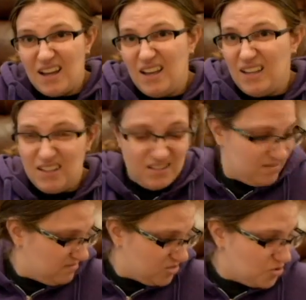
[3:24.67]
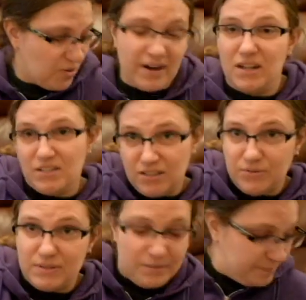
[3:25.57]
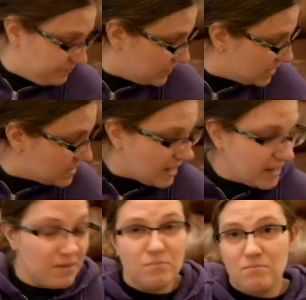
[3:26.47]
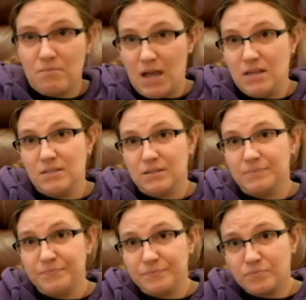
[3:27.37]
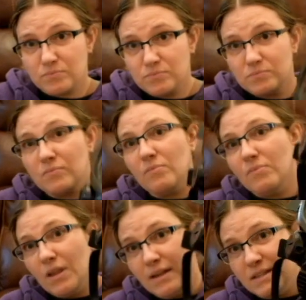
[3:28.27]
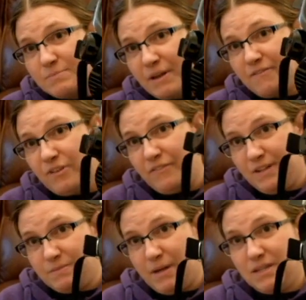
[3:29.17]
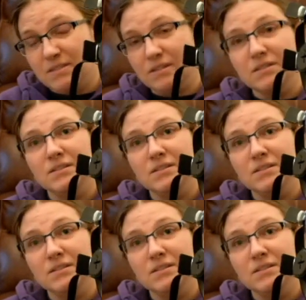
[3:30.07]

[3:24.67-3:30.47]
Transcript: I try not to use them. The second mask is my full face mask.